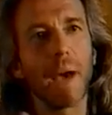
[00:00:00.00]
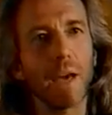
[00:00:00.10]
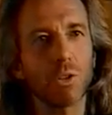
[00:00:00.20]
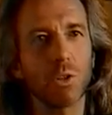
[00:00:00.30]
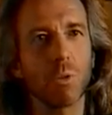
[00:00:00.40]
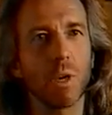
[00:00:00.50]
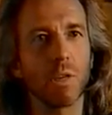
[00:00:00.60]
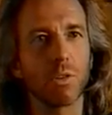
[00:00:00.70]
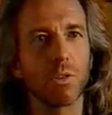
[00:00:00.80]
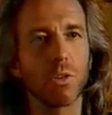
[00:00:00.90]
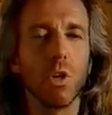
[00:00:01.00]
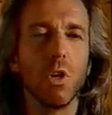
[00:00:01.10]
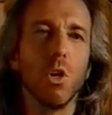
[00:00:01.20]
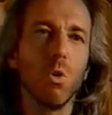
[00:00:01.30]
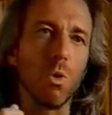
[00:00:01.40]
back to their bases
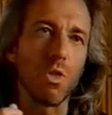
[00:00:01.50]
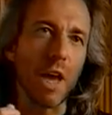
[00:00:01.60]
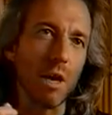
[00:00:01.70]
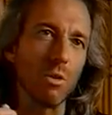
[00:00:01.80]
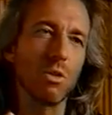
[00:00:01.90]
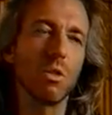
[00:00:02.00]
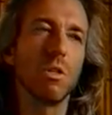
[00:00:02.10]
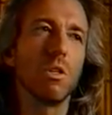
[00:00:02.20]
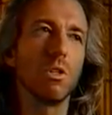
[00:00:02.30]
without